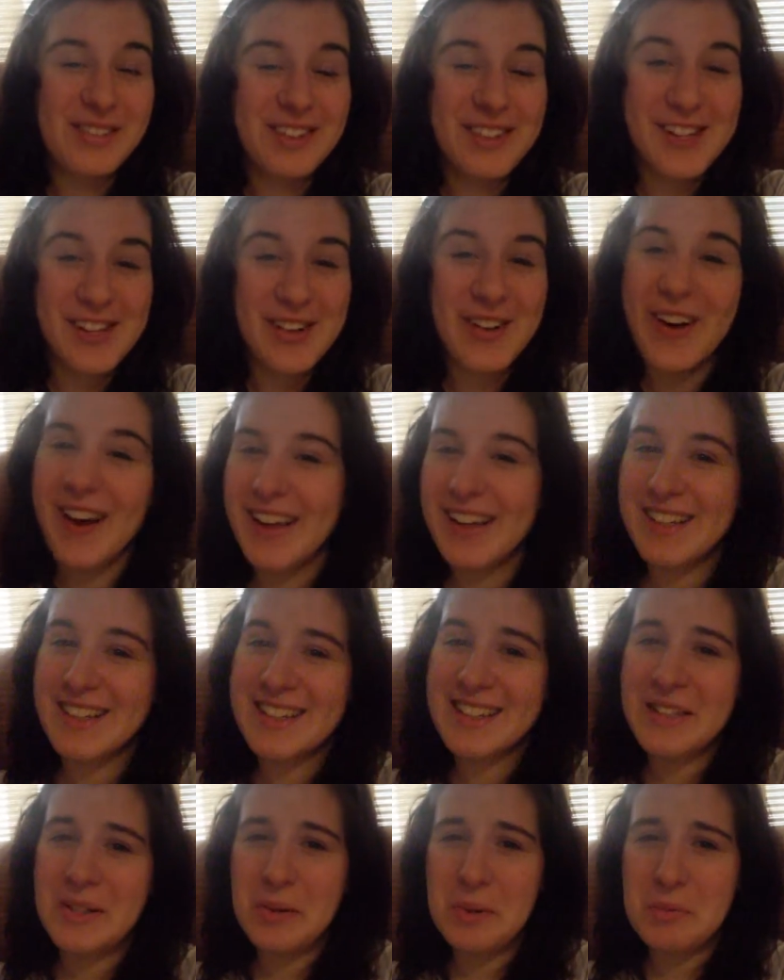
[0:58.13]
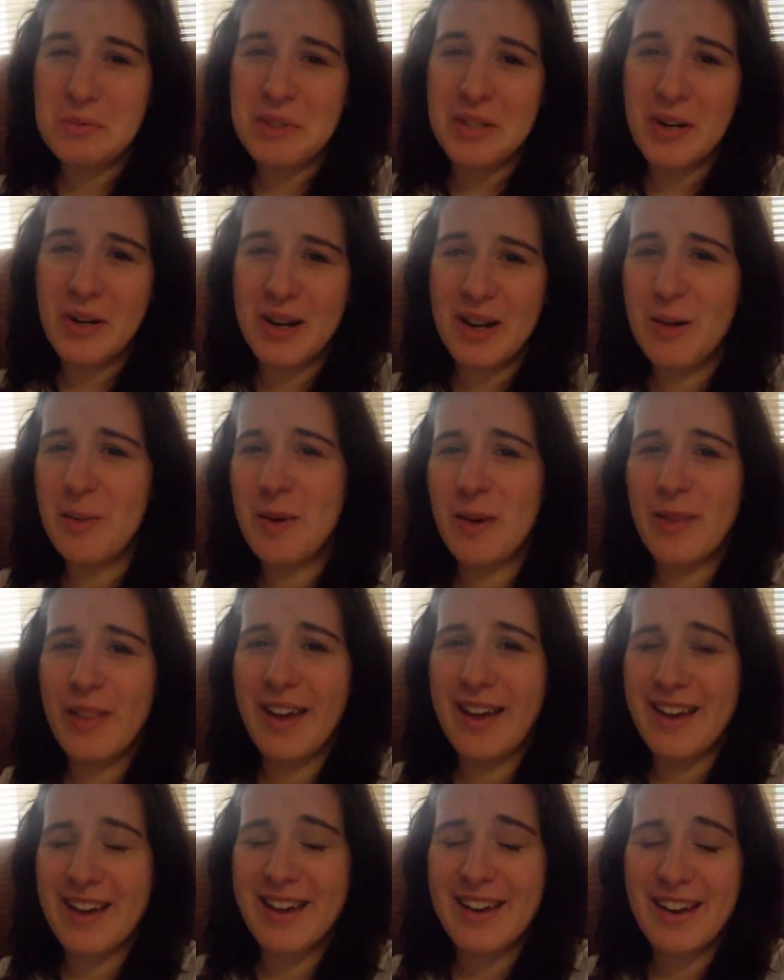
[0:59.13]
really quiet, so I'm sorry about
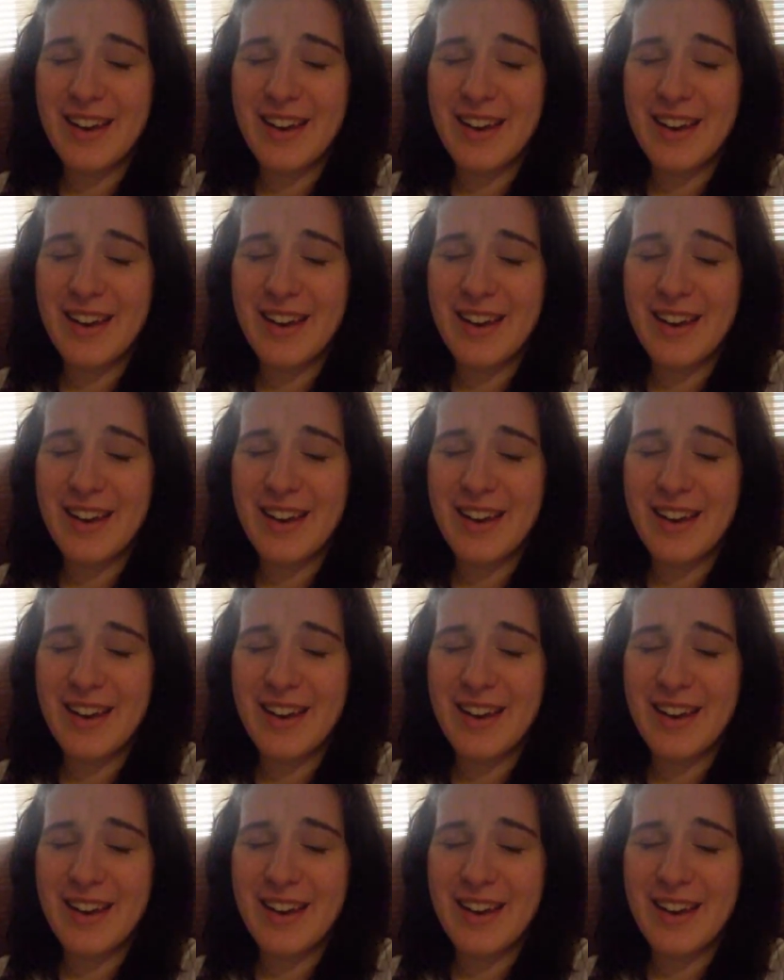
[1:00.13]
that.